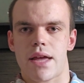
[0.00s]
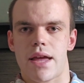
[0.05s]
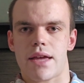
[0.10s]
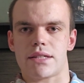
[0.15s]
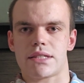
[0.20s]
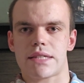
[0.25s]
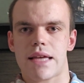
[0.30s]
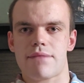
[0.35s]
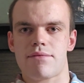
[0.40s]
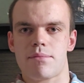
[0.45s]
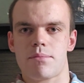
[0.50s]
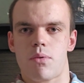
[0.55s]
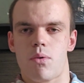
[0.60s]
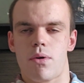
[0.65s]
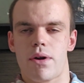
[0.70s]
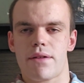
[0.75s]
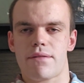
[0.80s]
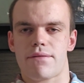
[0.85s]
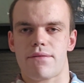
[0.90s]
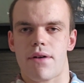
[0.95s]
a
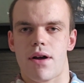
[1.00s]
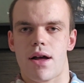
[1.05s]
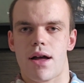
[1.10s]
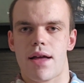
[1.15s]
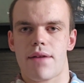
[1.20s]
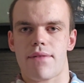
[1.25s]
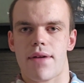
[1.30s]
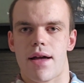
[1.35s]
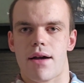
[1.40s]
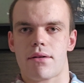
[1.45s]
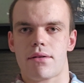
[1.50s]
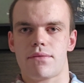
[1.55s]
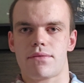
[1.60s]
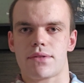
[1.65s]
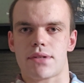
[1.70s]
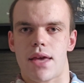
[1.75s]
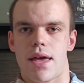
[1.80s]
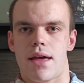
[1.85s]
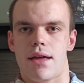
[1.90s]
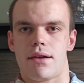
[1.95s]
7.5 out of
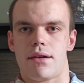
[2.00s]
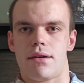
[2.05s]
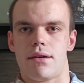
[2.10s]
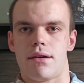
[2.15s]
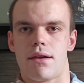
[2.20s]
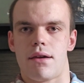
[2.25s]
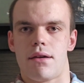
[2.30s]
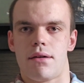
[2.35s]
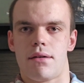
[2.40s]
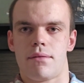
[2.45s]
10.